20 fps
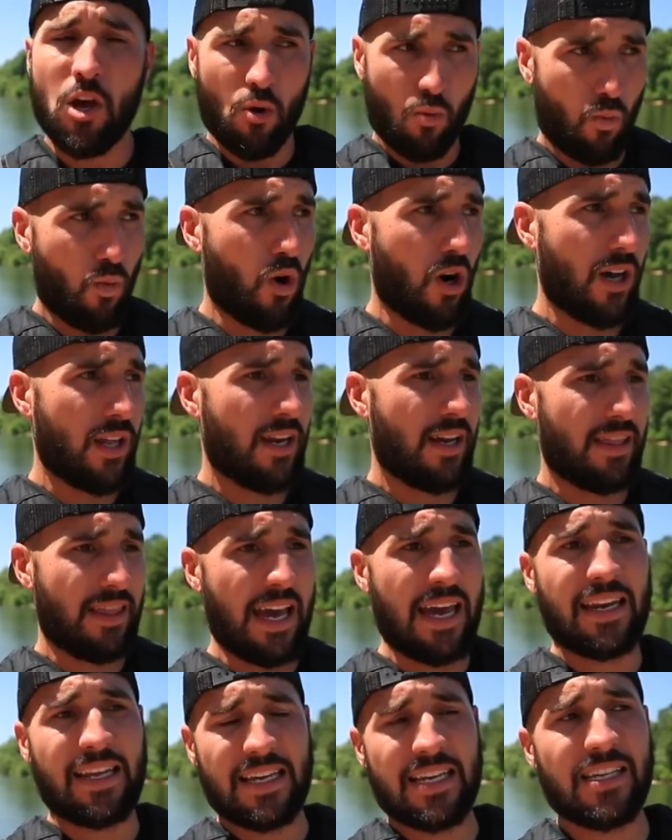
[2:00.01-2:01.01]
One
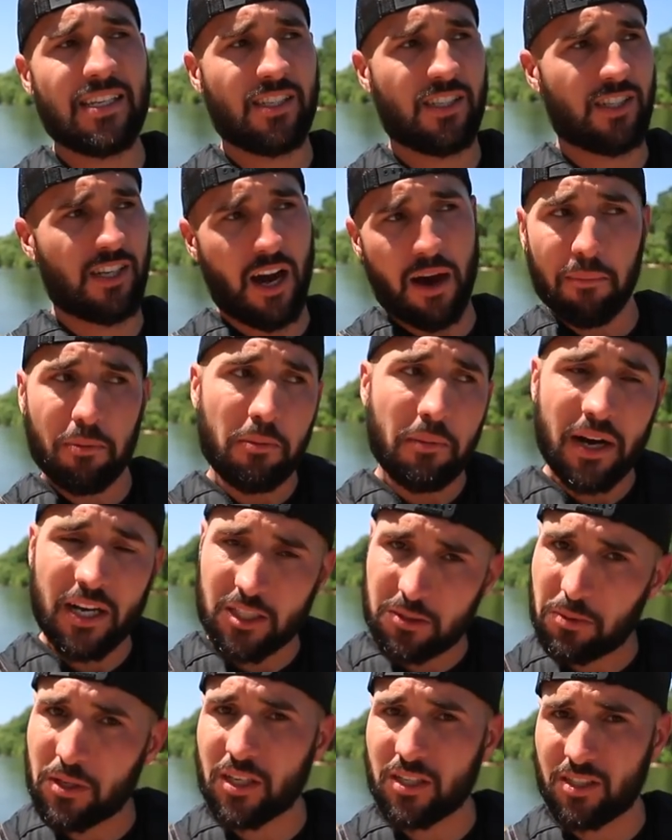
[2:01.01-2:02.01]
that is
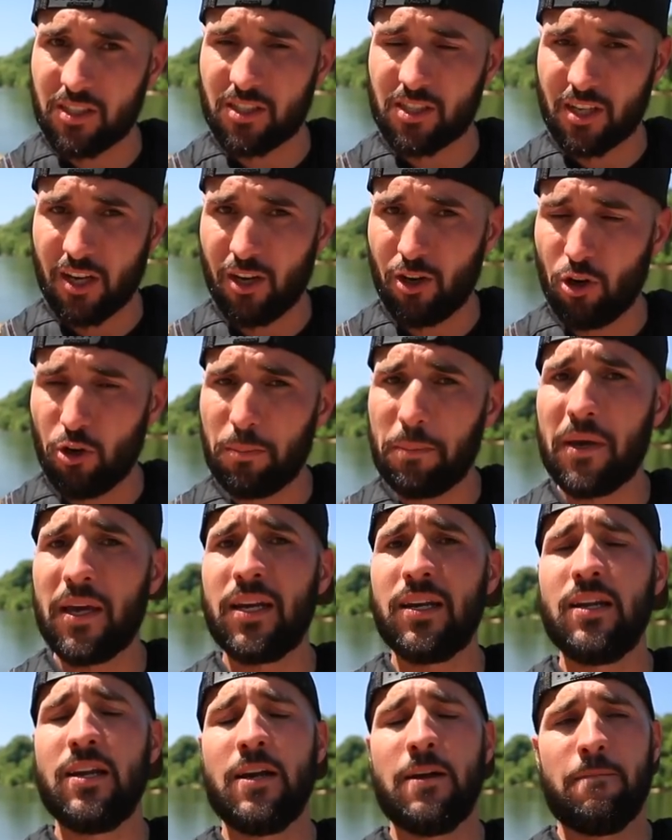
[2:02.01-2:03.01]
compromised because it's cut
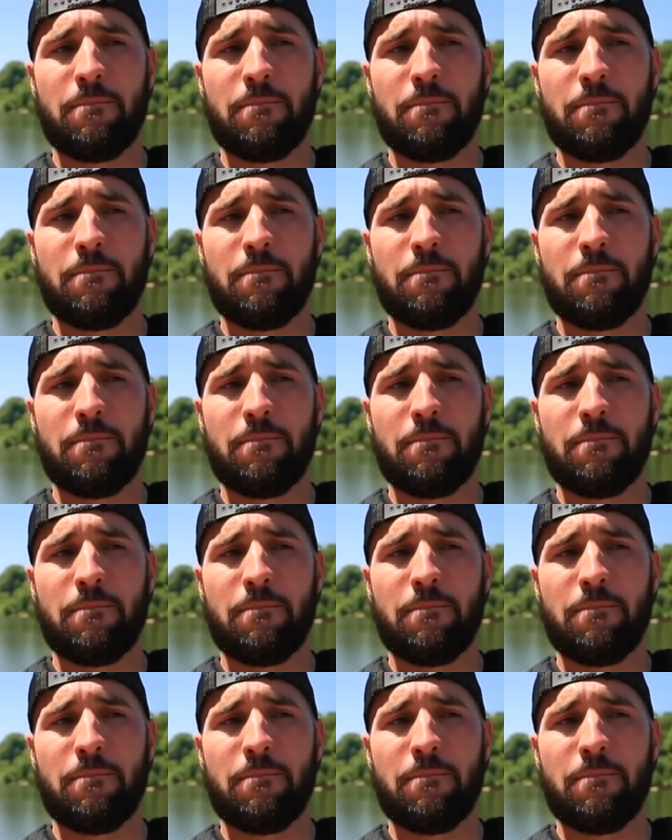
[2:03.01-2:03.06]
open.